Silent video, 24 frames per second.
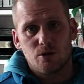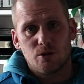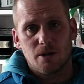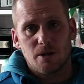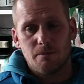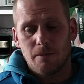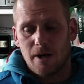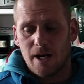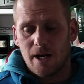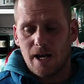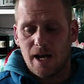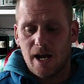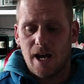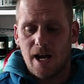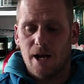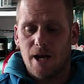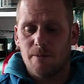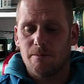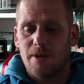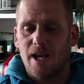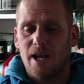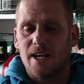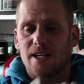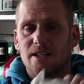them
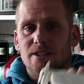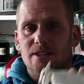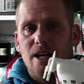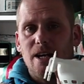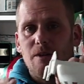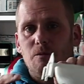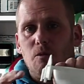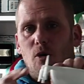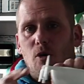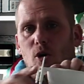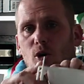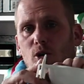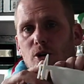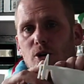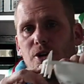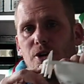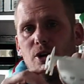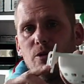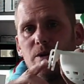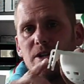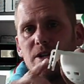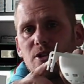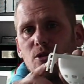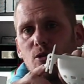um, like I said all they
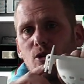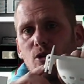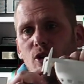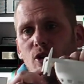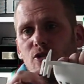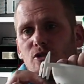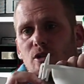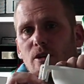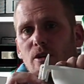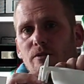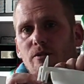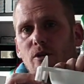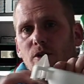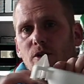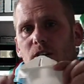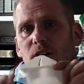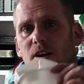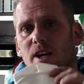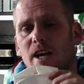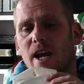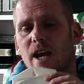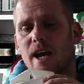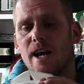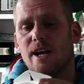do is hook onto the front of the
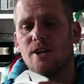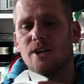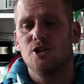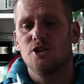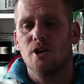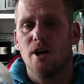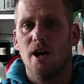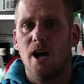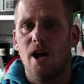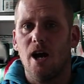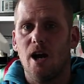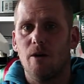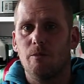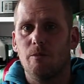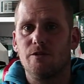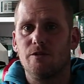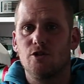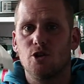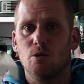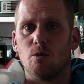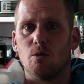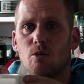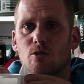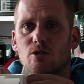cage uh, with
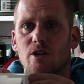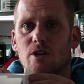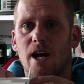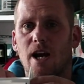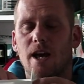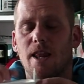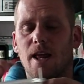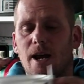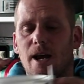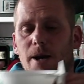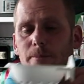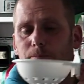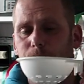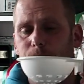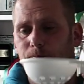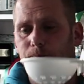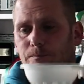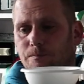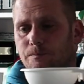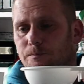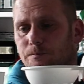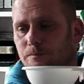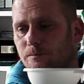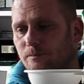two hooks like that
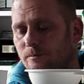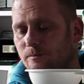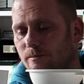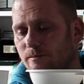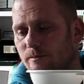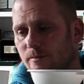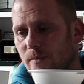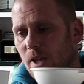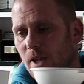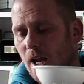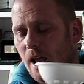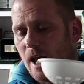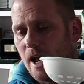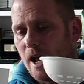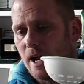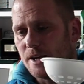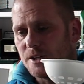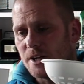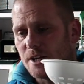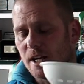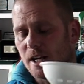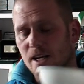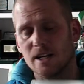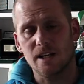and
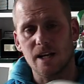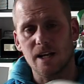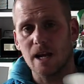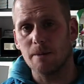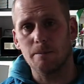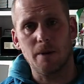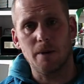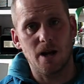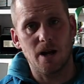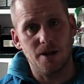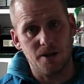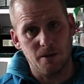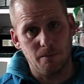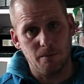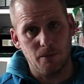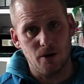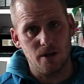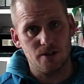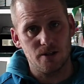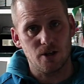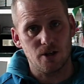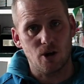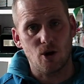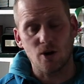you can keep an eye on your
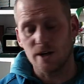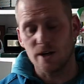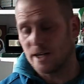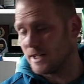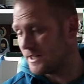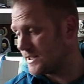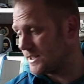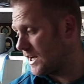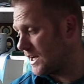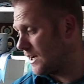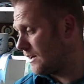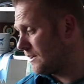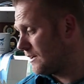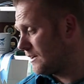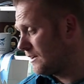birds a lot easier